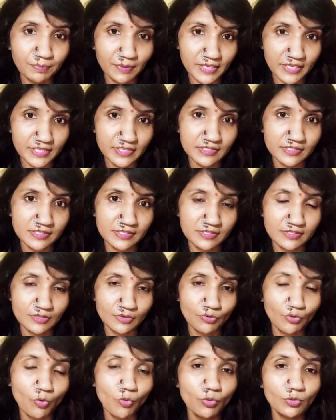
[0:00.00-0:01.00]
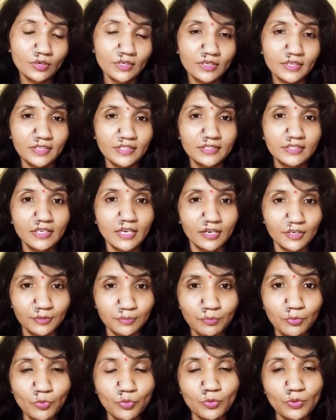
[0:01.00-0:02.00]
plays the role in
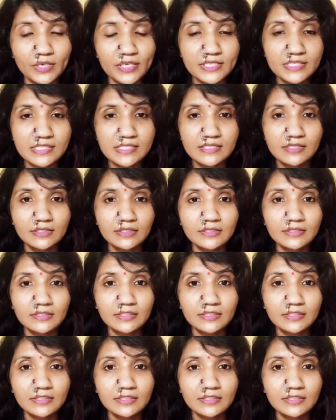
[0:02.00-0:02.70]
kadbu is the